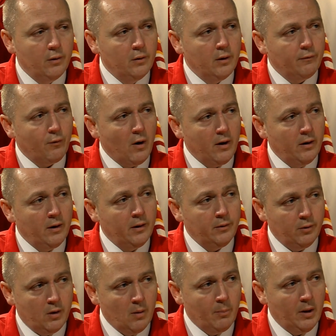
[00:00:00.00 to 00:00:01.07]
on Friday night.
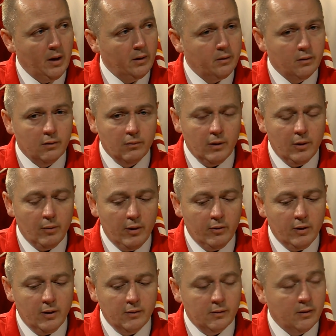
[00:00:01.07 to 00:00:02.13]
You come back right around
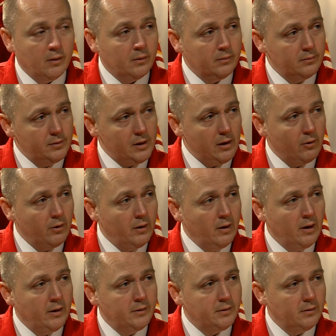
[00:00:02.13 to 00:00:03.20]
on Saturday
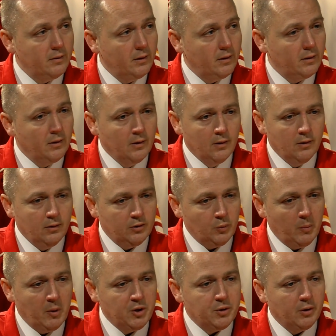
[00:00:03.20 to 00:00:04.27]
night, and as
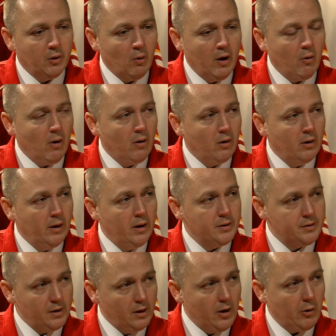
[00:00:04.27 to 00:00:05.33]
we mentioned, a great crowd on hand,
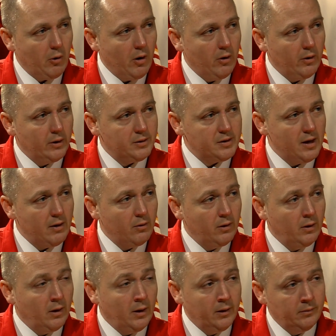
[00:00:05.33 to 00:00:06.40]
sellout crowd on
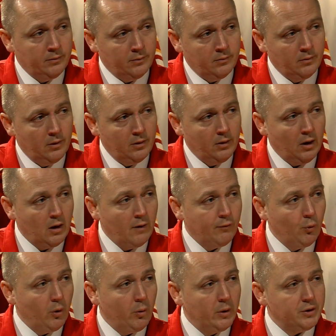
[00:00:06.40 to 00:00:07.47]
Saturday night, and you got off
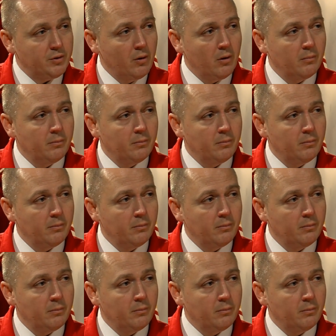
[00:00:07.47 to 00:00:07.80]
to a quick start.